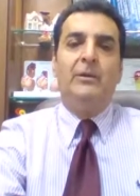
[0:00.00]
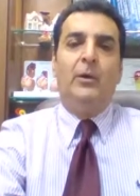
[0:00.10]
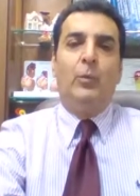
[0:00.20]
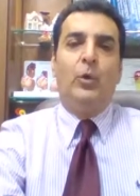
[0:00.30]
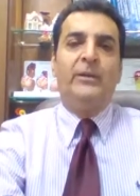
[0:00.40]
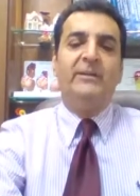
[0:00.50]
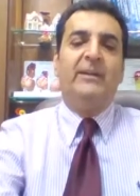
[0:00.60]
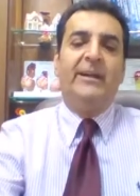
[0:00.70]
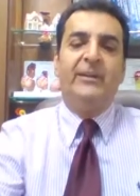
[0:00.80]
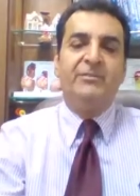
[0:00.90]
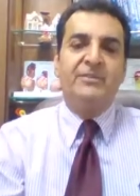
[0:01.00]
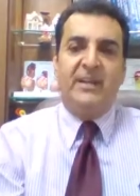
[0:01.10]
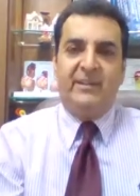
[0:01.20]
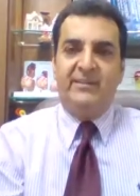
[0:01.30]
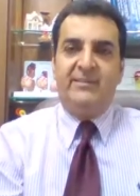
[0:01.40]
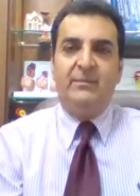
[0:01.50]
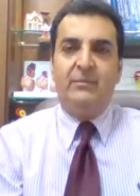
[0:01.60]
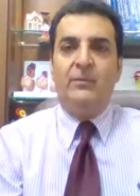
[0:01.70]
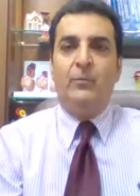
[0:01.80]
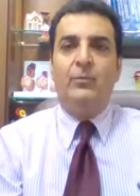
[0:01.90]
Now, what are the kind of statins?
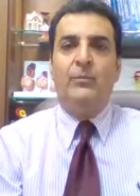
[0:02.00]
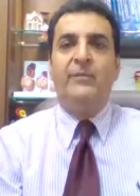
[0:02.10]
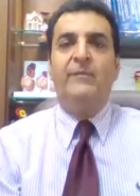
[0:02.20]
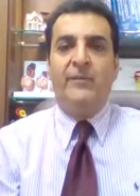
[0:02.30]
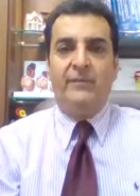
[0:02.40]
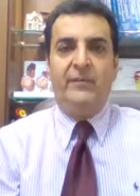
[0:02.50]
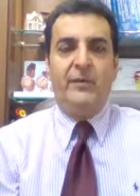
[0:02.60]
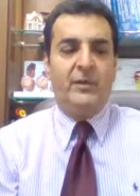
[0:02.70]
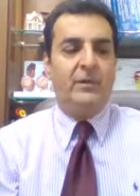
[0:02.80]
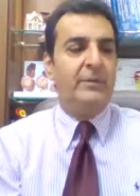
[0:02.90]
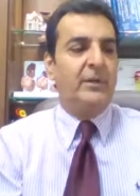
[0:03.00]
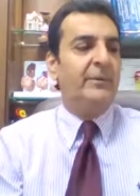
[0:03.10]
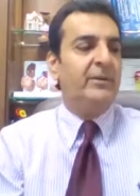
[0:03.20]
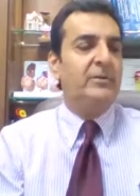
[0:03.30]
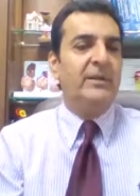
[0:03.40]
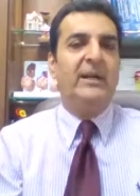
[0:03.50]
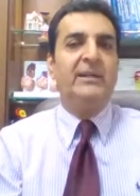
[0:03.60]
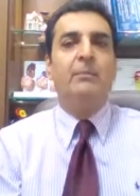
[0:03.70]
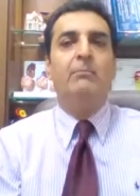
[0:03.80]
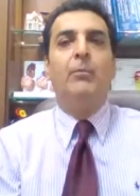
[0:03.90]
We are coming to
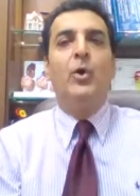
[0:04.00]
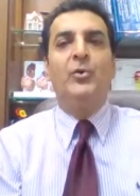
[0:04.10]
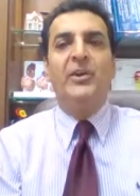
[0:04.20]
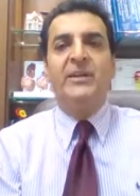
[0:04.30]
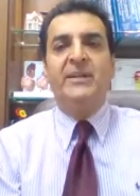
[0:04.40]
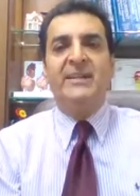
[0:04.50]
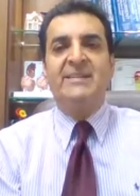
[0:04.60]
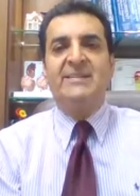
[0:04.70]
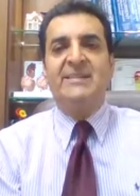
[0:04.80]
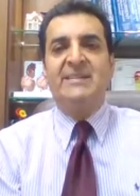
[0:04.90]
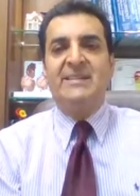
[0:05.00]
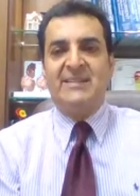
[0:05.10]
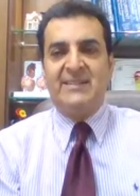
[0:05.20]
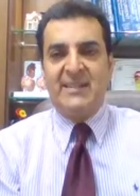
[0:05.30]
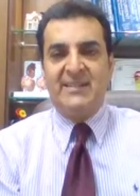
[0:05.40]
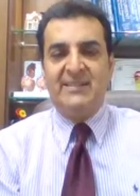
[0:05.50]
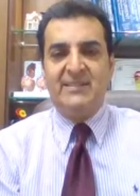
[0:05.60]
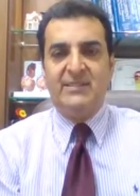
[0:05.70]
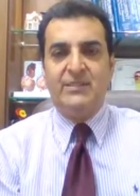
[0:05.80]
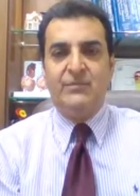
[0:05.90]
that. Moderate intensity
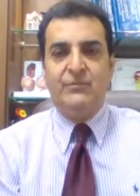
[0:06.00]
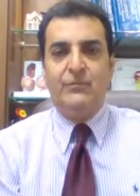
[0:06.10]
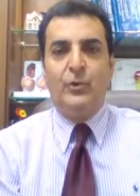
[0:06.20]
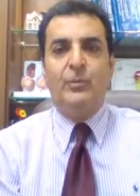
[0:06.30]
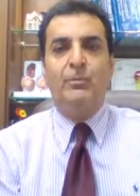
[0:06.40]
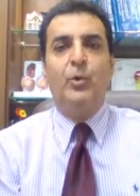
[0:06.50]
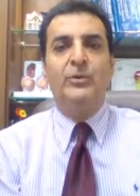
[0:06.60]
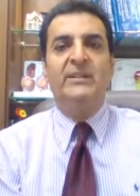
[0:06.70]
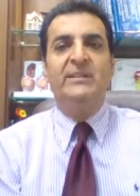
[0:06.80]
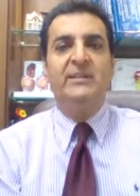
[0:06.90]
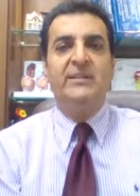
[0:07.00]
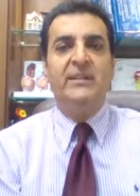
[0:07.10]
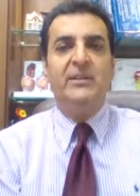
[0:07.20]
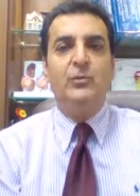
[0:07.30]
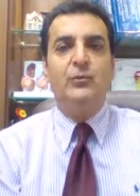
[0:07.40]
statins for more than 30 to